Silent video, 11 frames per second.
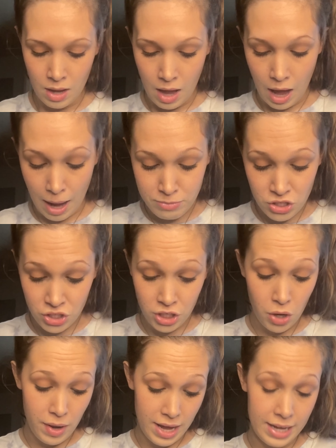I'm just going to
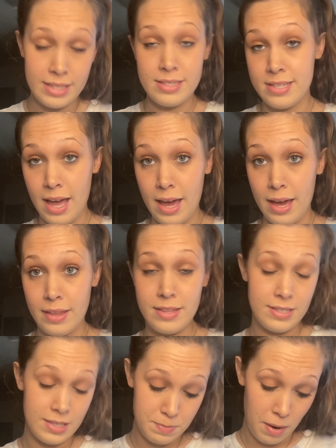go ahead and say
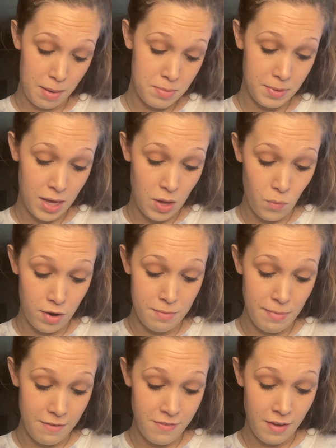this is probably one of
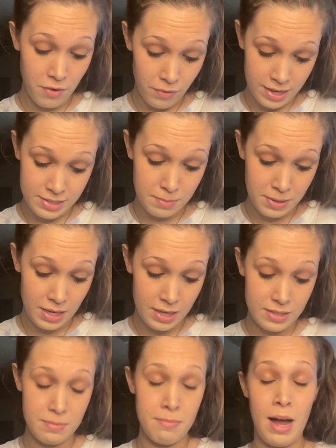my favorite
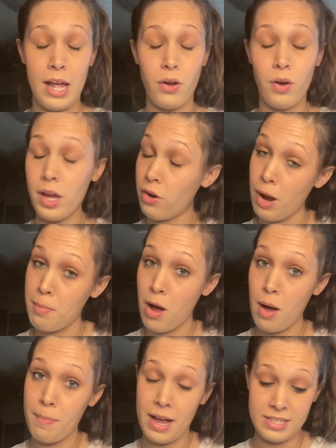recipes. My
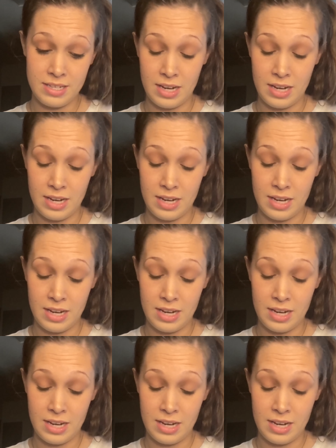great-grandma passed it